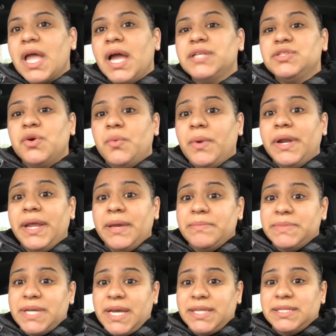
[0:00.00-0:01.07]
I don't want
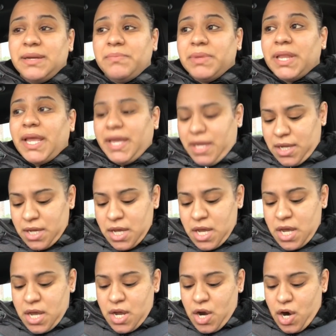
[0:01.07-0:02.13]
him to end up like
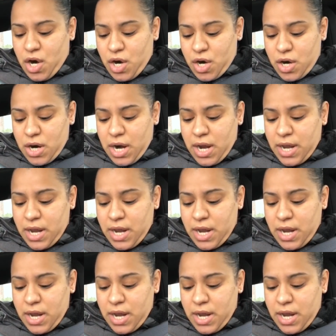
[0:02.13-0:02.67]
her.